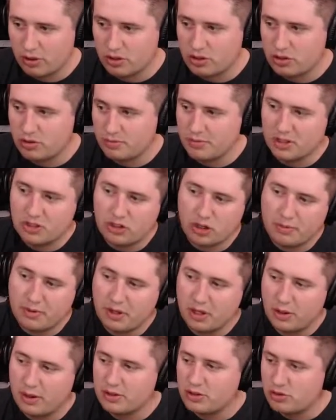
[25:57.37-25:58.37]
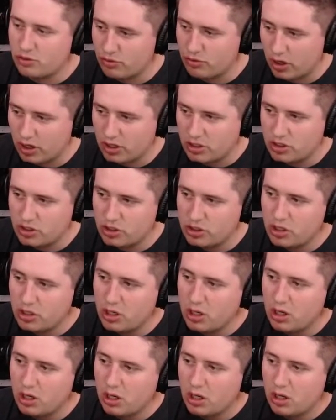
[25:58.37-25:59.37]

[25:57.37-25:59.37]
Because, I mean, Sharpedo has Crunch.